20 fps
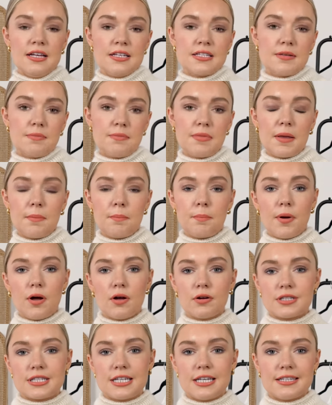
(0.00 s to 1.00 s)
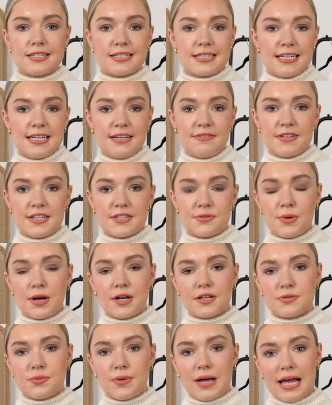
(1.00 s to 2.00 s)
something boxy and sleeveless
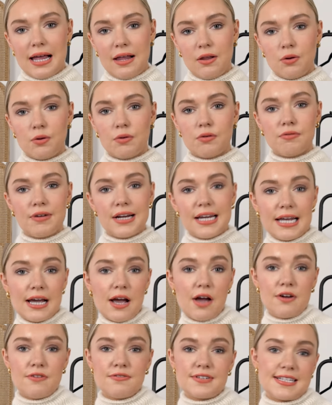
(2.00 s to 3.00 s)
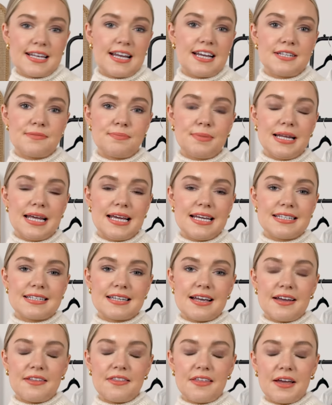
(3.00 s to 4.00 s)
works well, or a really oversized
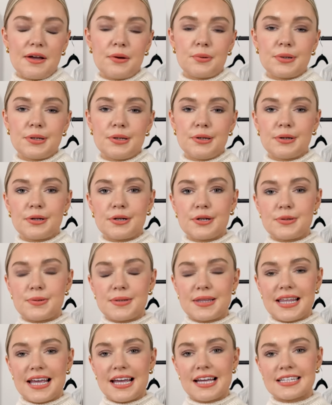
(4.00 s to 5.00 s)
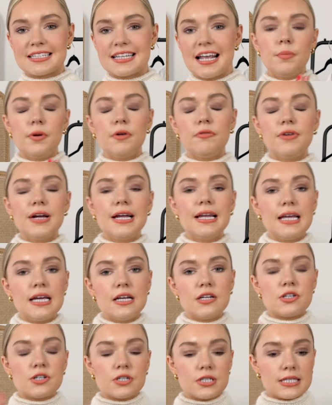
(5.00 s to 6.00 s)
blazer I think would look good with this. But
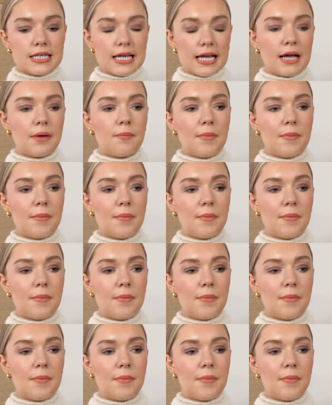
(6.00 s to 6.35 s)
really just think